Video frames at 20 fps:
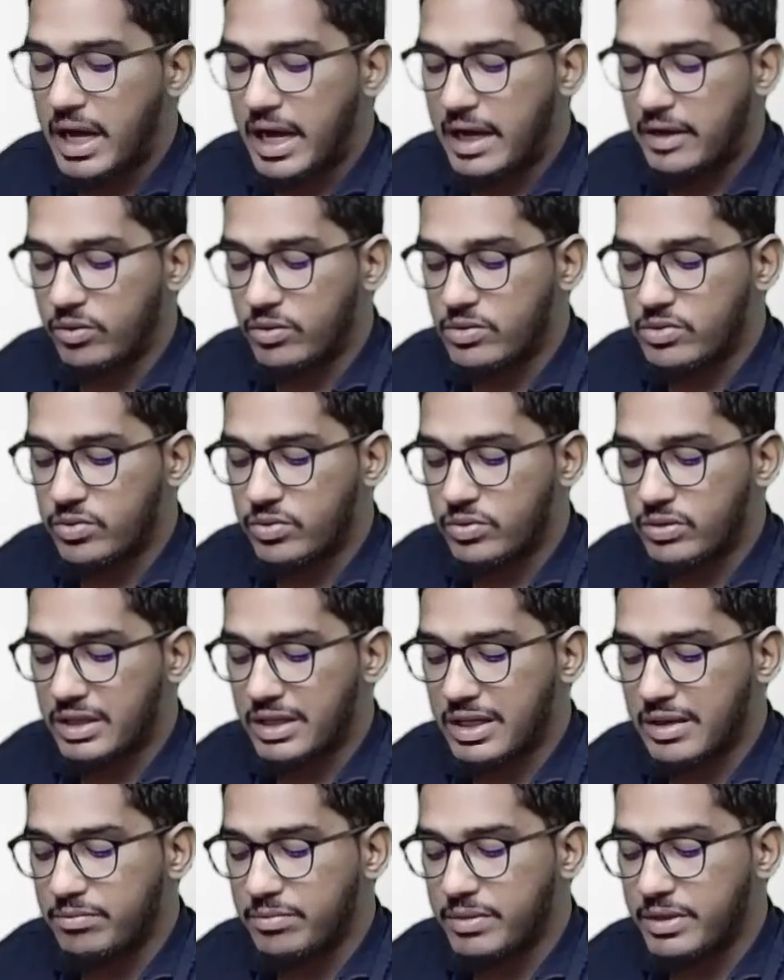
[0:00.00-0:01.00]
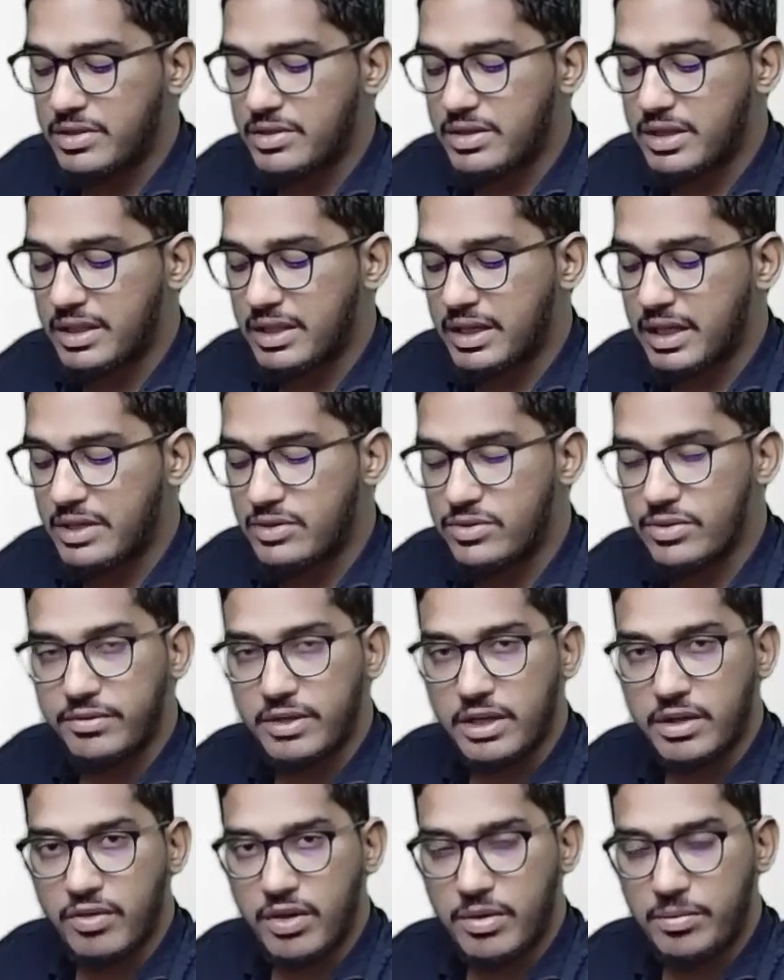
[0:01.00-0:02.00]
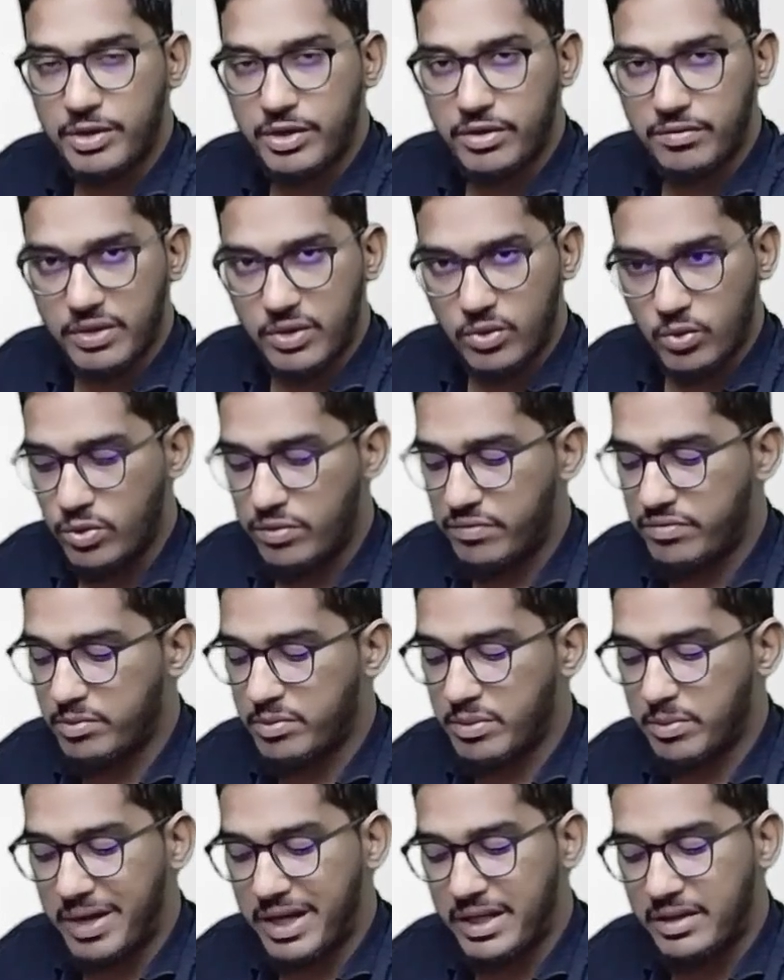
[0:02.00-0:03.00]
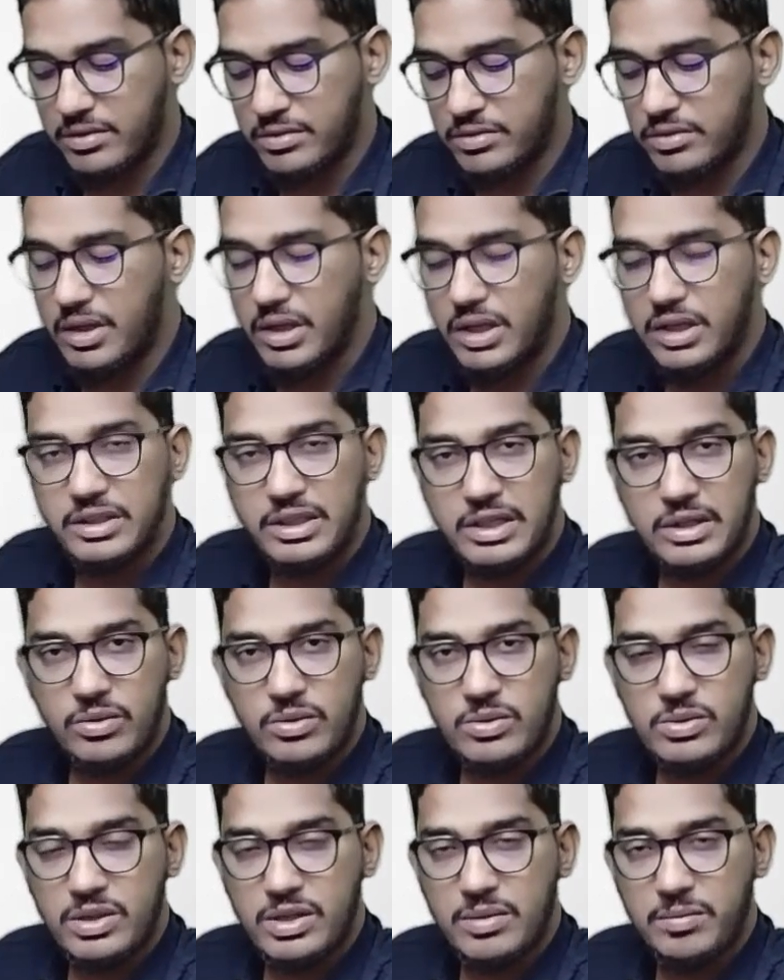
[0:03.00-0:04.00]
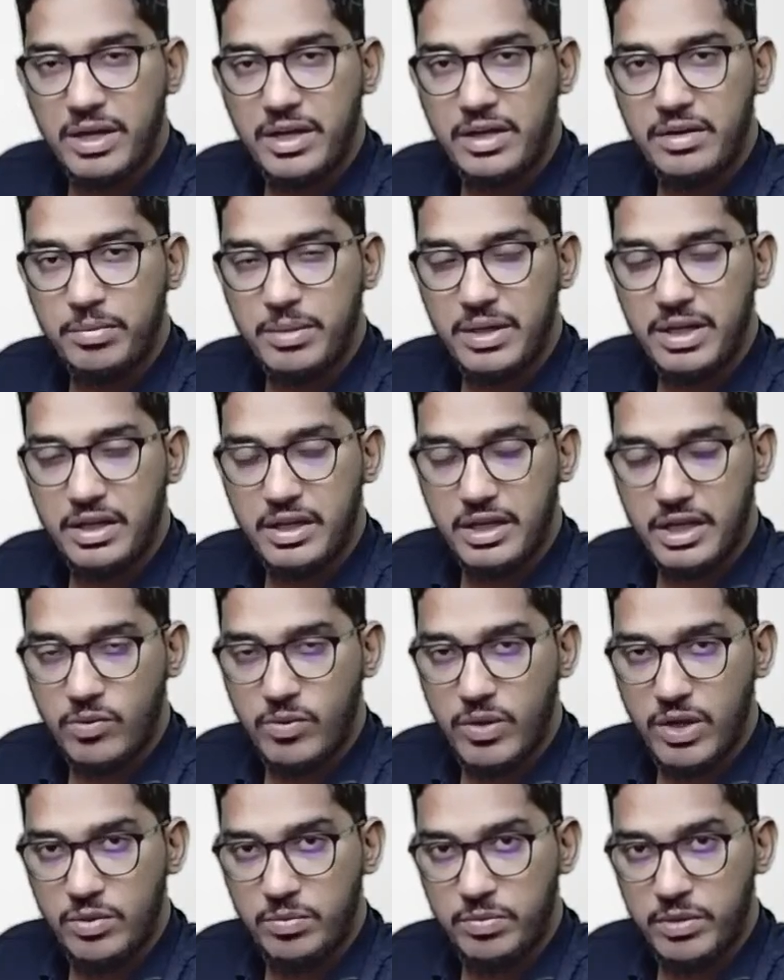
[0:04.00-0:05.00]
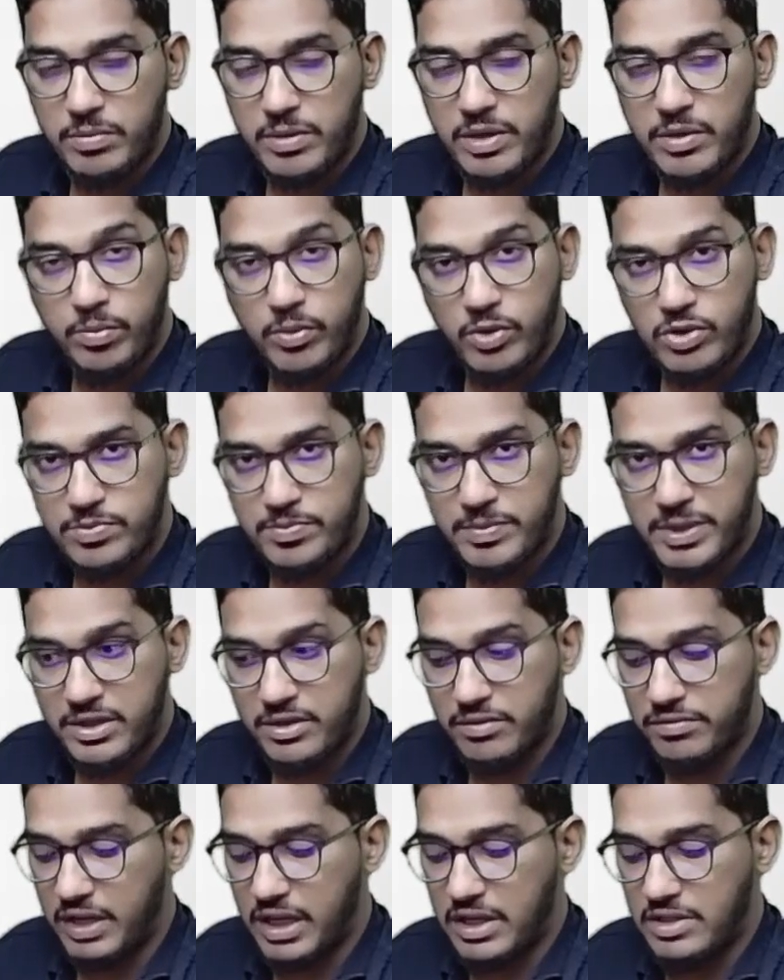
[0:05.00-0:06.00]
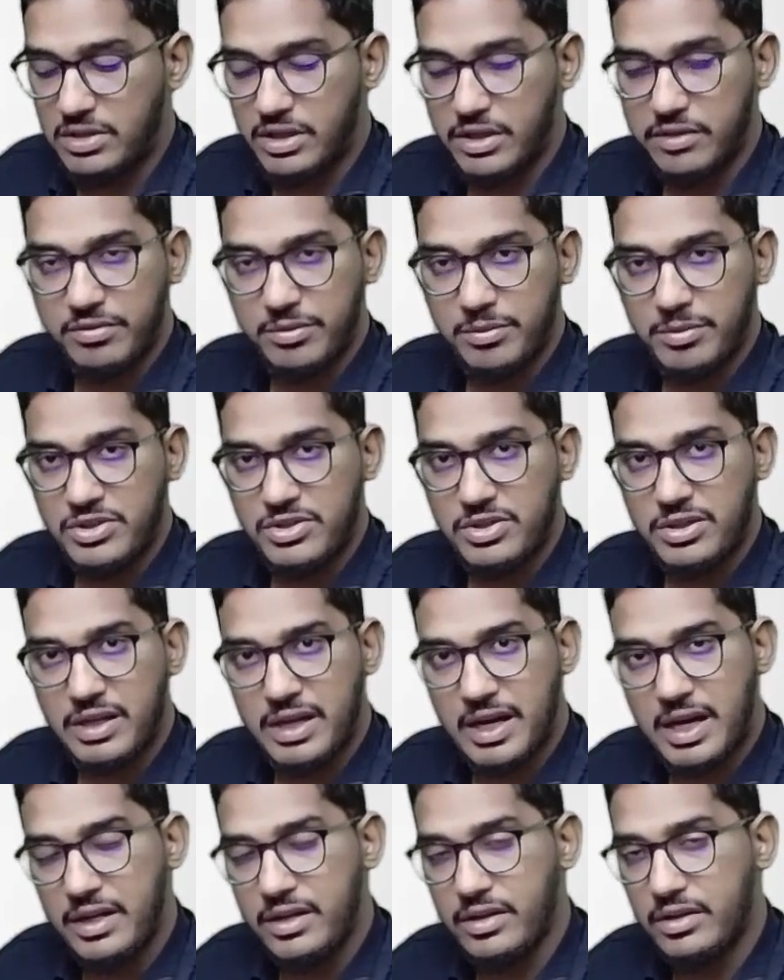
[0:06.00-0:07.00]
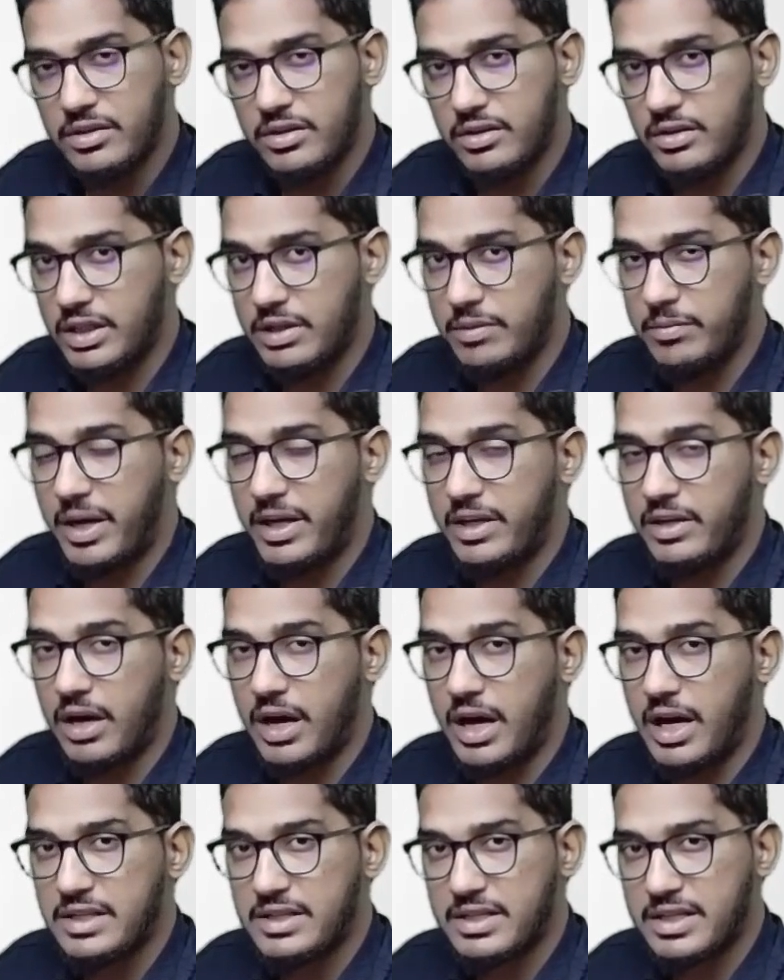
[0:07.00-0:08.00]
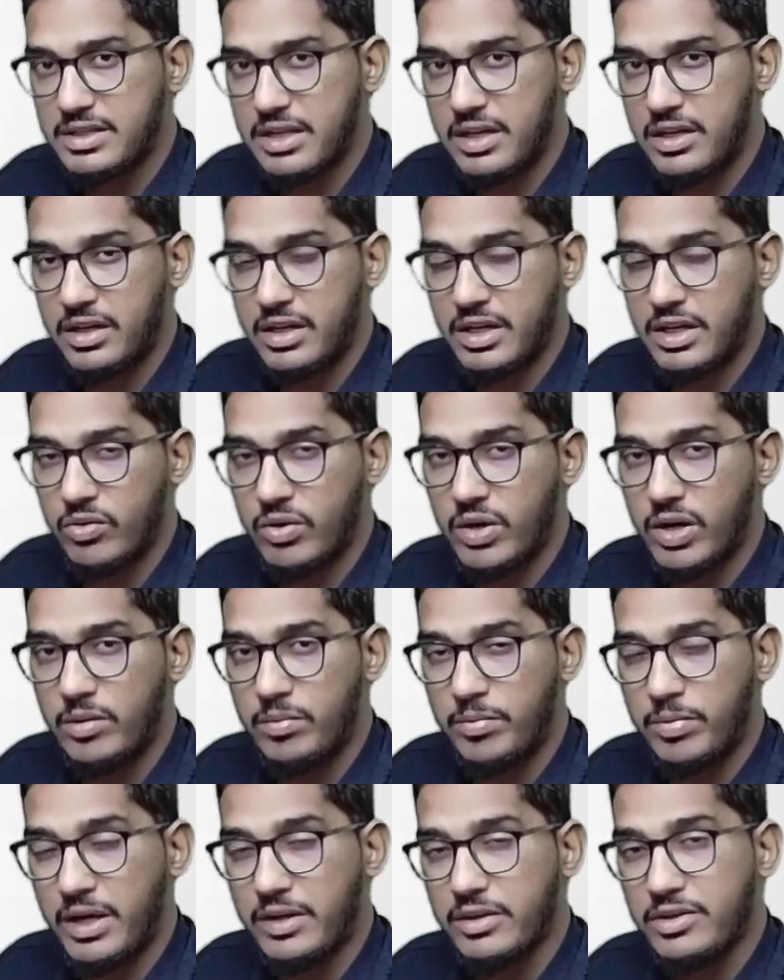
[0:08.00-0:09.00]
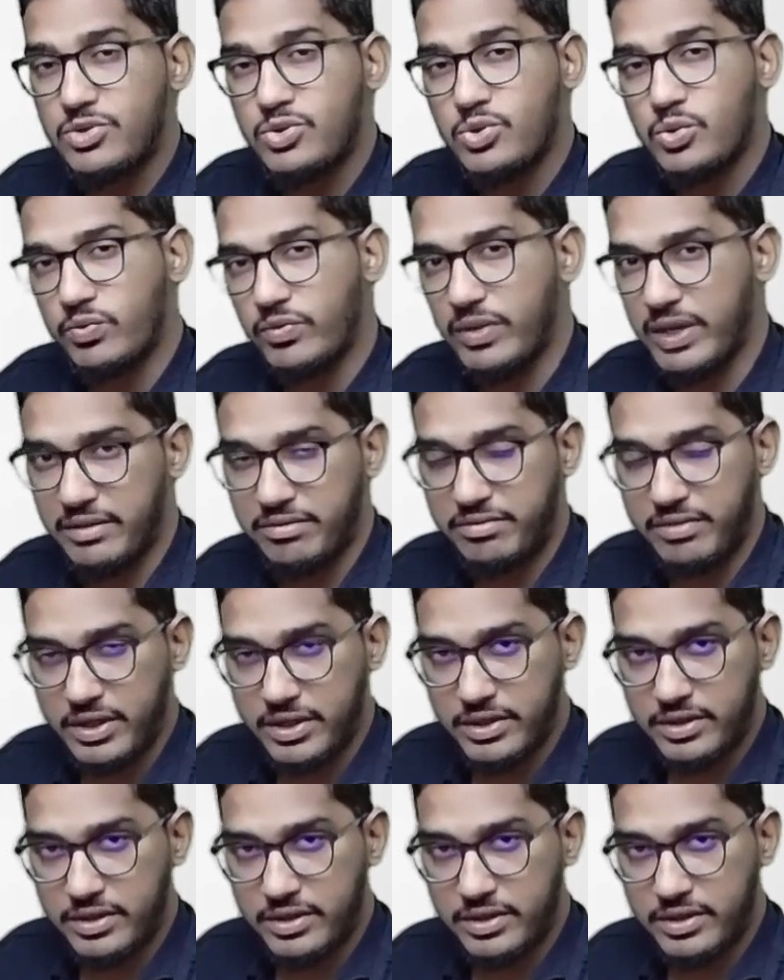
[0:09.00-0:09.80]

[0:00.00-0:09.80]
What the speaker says: And also the companies, in the case of requirement of a loan from the banker, then also they might be required to prepare prospective financial information and they might ask a chartered accountant in practice to verify